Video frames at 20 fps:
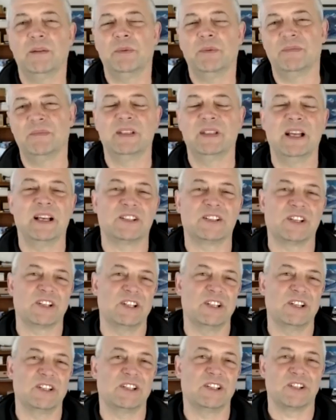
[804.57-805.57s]
Well, that's
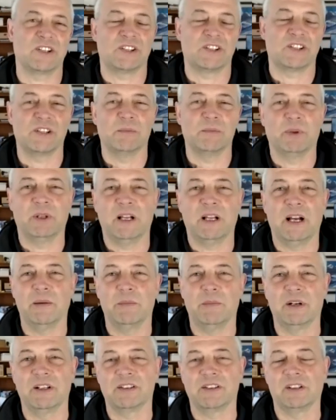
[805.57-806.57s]
actually such a simple
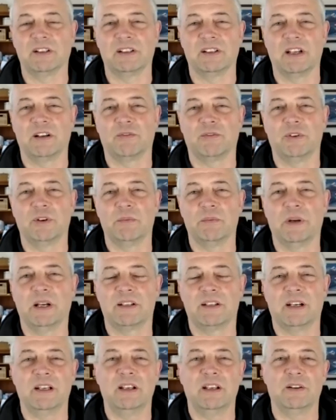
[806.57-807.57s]
hybrid. It's a little different,
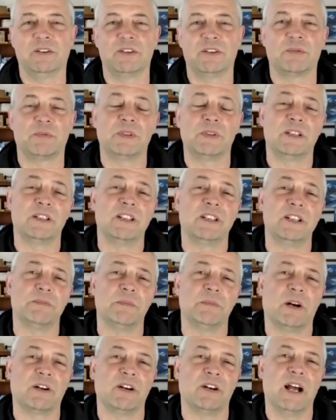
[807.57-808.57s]
but these
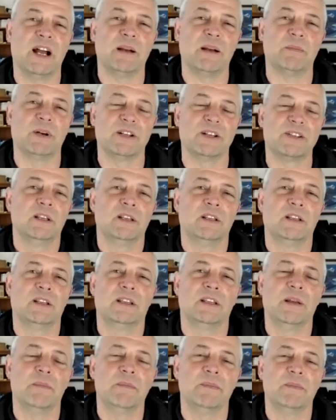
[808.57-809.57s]
modern hybrids,
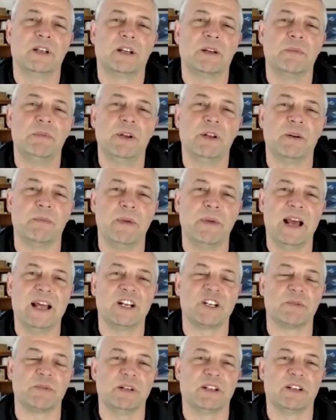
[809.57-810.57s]
the computer
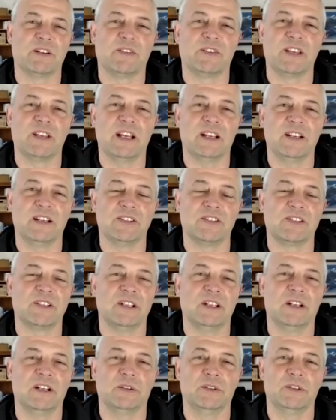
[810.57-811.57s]
management of things,
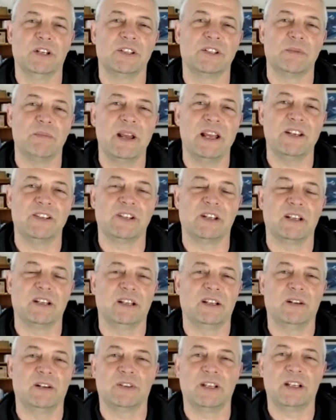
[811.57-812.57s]
is
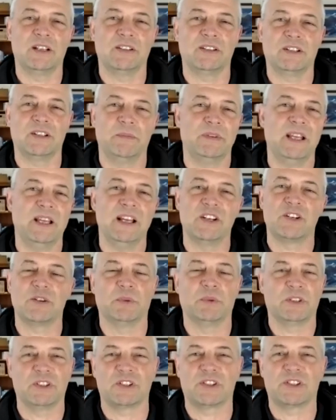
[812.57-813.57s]
amazing. Things like the engine
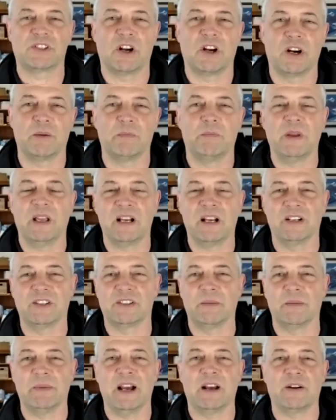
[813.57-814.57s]
will just start because
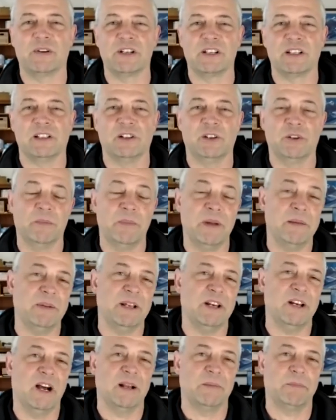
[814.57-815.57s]
the battery's low, maybe
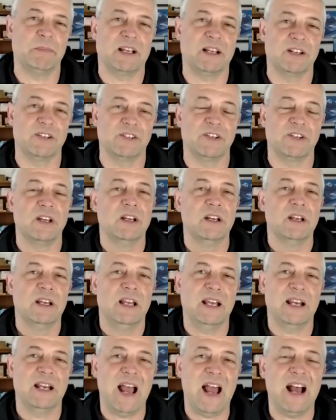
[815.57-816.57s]
not because
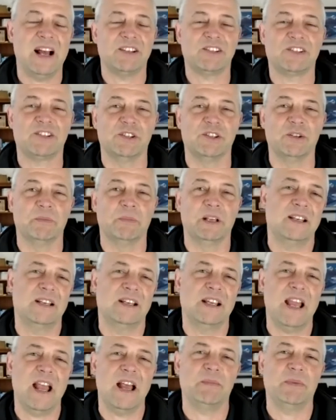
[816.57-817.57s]
it has to, but it
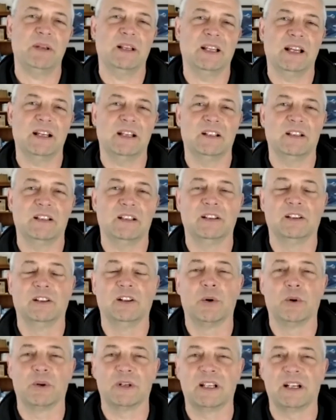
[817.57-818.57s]
can't be let
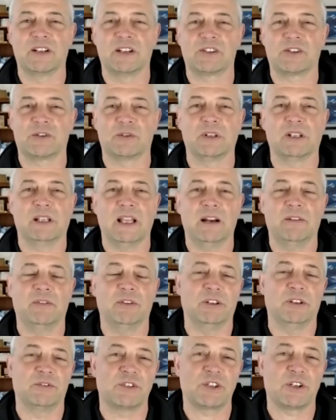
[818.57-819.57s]
lower than a certain
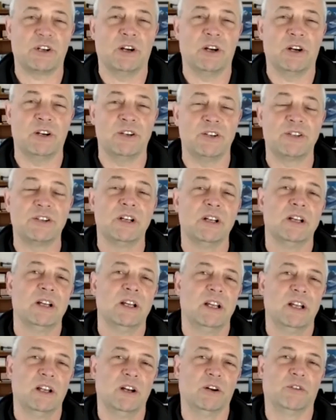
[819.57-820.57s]
level of charge,
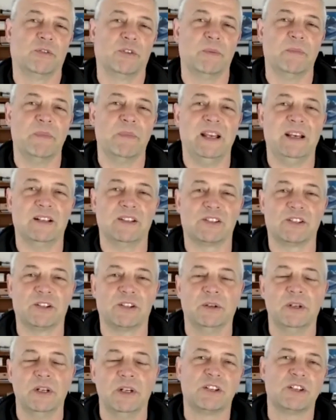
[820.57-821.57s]
for maintenance.
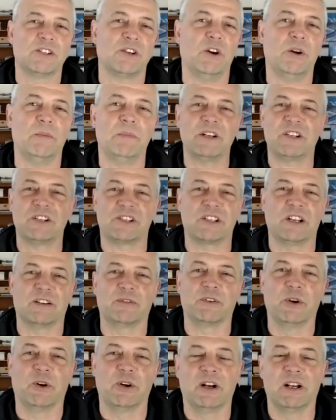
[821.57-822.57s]
So there's a whole bunch of stuff
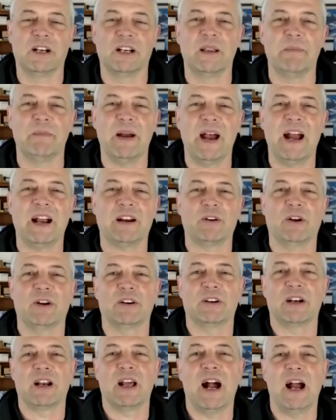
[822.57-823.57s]
going on in the background
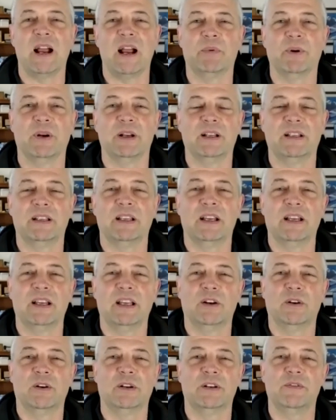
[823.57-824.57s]
on a hybrid that,
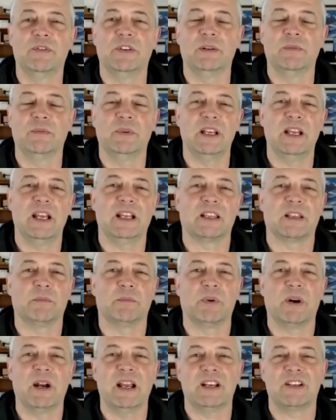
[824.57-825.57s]
even when you hit the
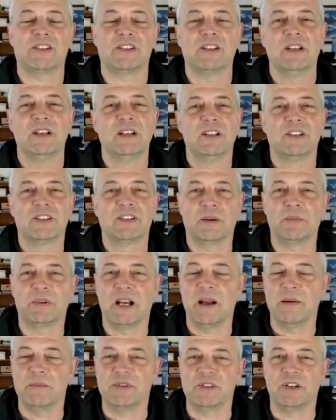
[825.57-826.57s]
brakes,
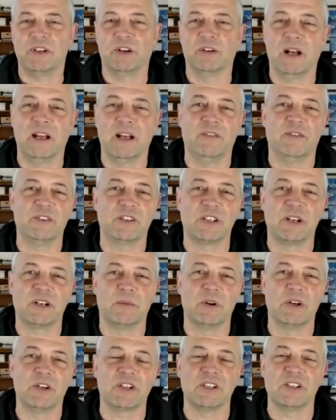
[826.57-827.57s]
sometimes if it's an
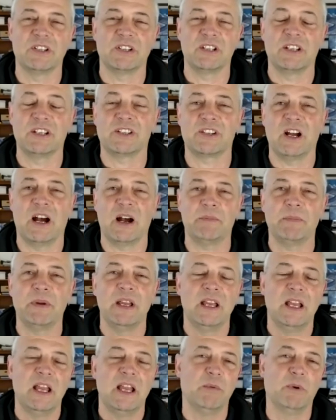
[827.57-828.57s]
emergency stop,
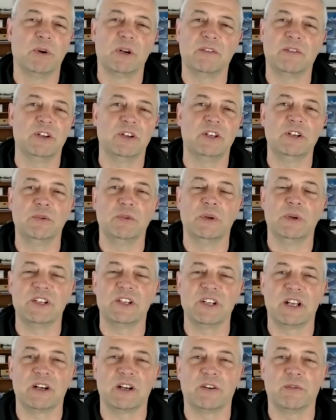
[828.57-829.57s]
it won't even do
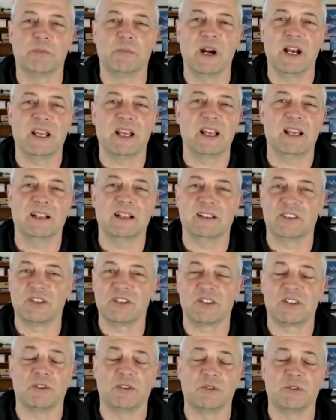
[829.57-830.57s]
regenerative braking. It'll
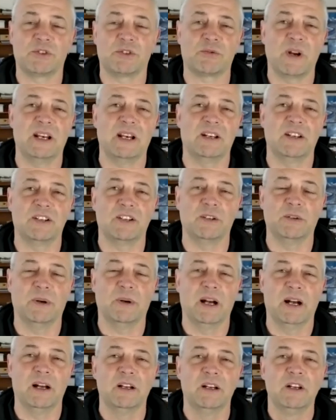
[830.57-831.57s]
just go straight into
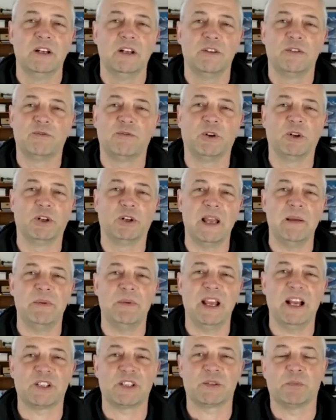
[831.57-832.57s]
full
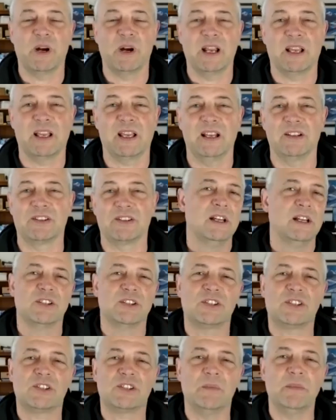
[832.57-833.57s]
ABS braking. So
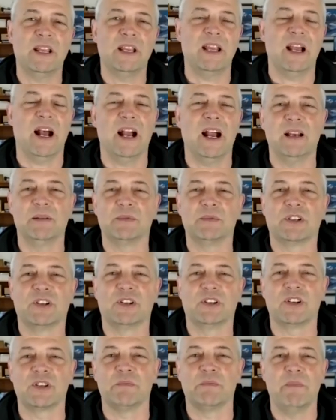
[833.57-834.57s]
there's so many items that are
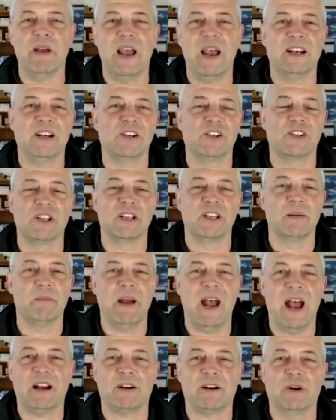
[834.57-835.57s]
just managed in the
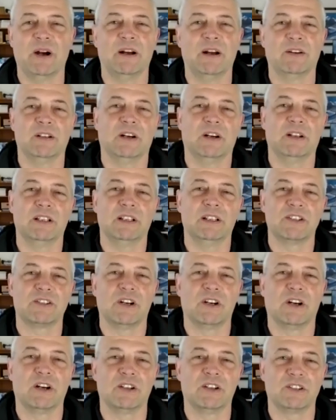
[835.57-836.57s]
background on these
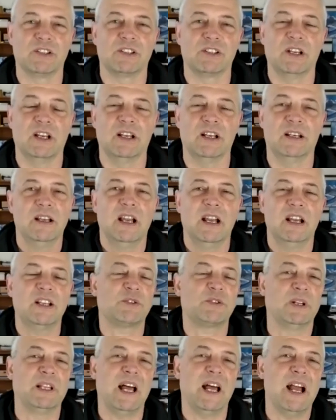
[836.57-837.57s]
cars, and it's
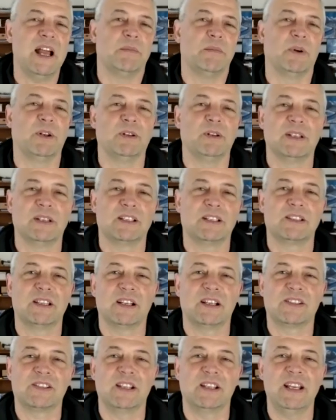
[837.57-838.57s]
reliable.
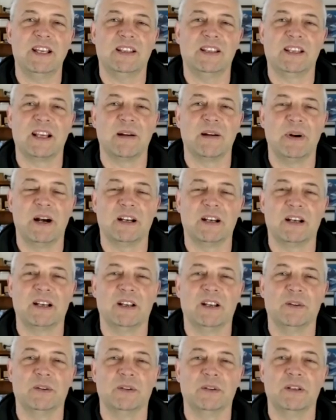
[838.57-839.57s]
That's the neat thing about it.
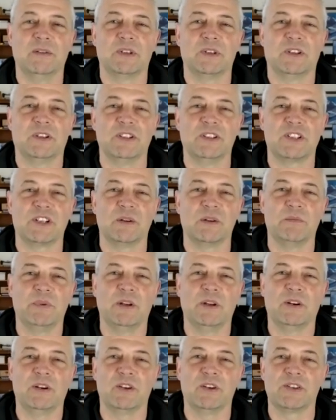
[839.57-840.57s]
With all these
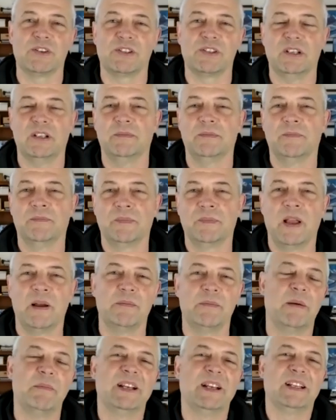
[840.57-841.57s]
computers,
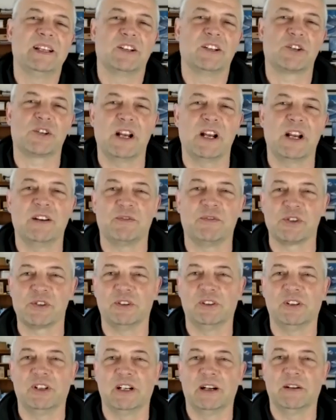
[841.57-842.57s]
I've been in the trade for
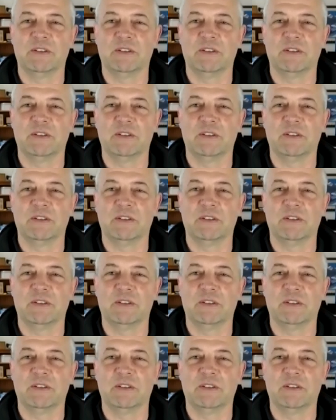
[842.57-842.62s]
so long.